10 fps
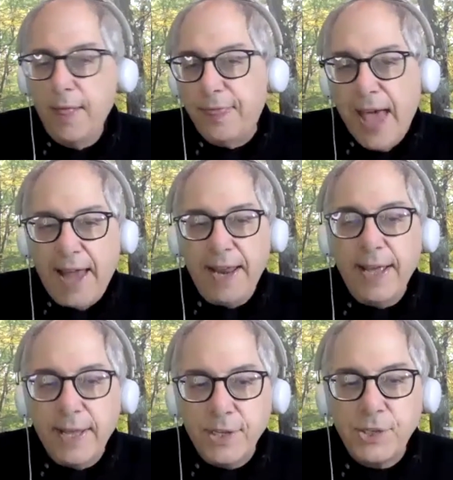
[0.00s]
That
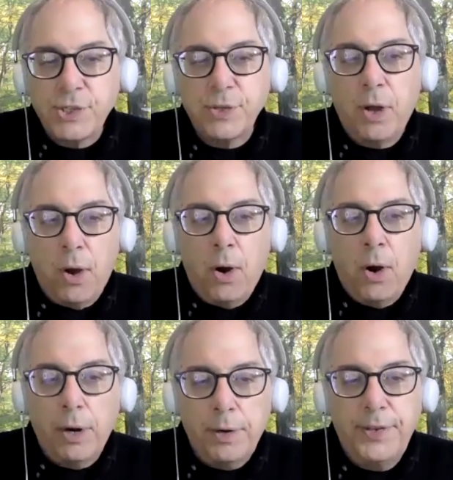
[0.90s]
is
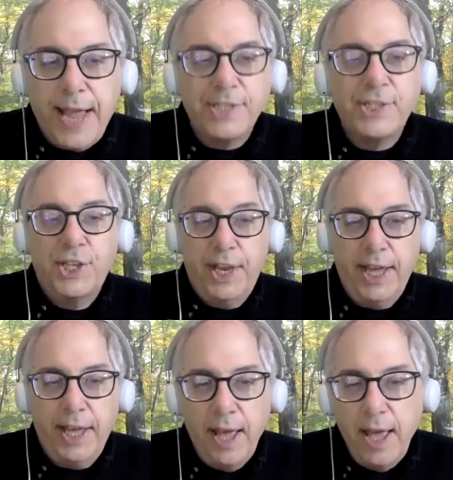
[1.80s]
our
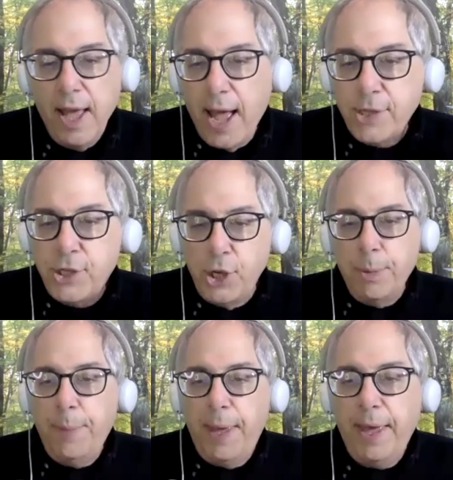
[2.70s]
destiny as
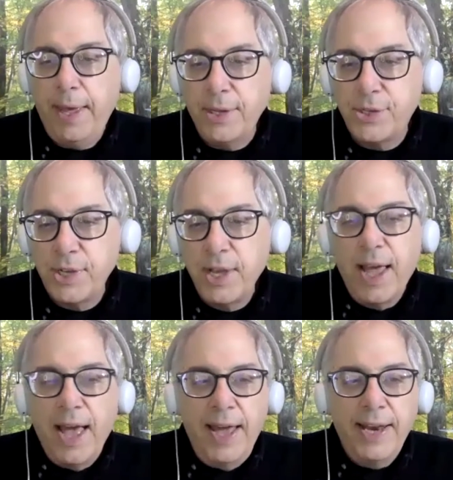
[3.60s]
human beings,
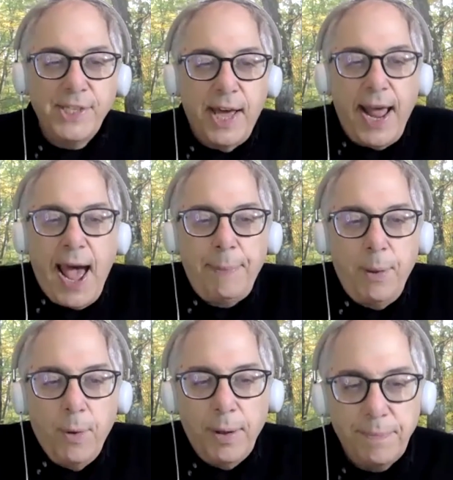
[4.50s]
and it's not a happy
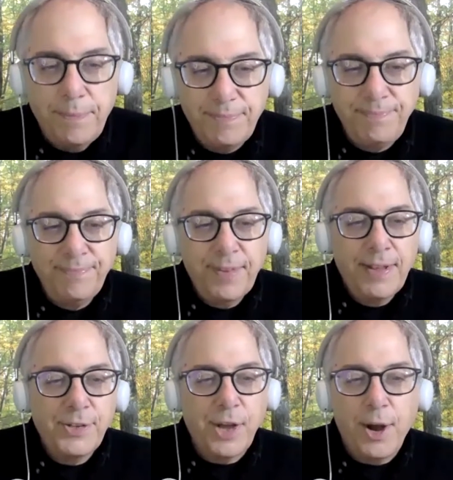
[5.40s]
one.
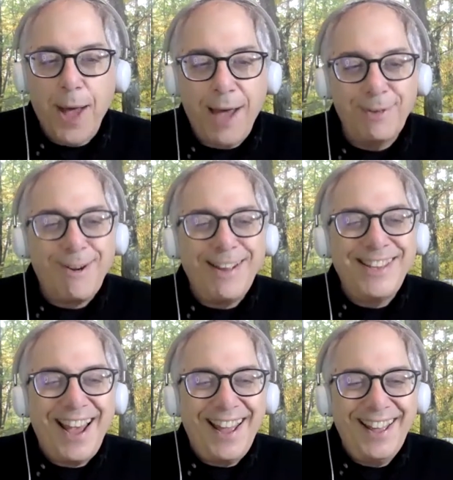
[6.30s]
So have a great
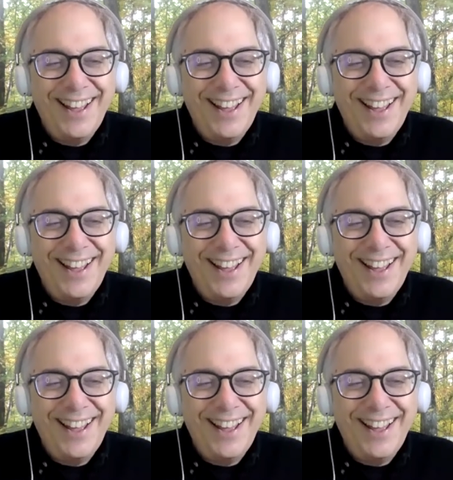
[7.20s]
day.